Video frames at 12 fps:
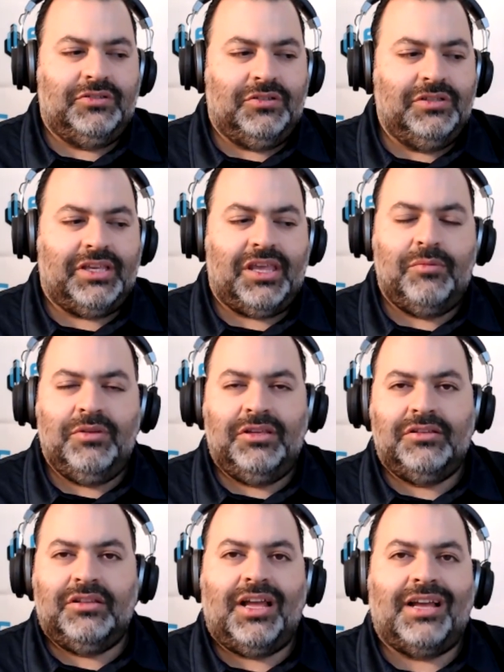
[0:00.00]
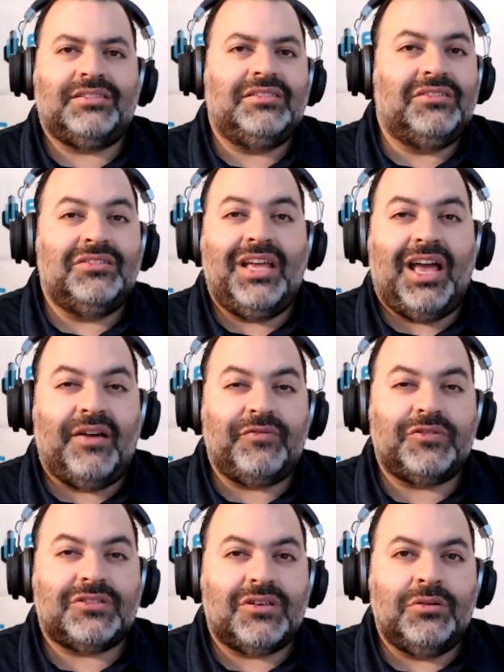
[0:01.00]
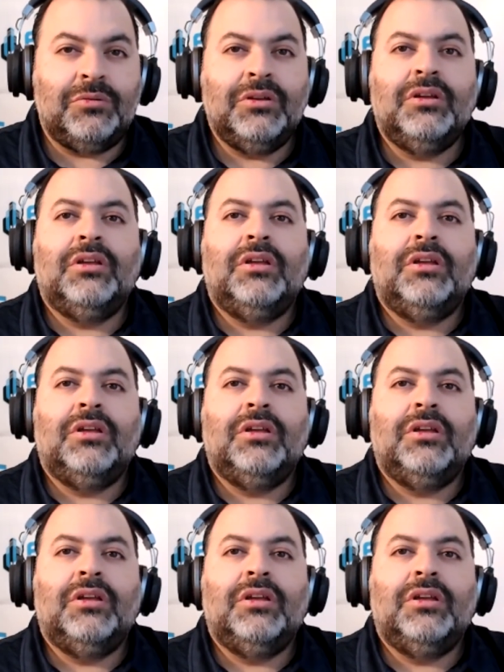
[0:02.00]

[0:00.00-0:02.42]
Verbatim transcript: only came in last year and a half or so.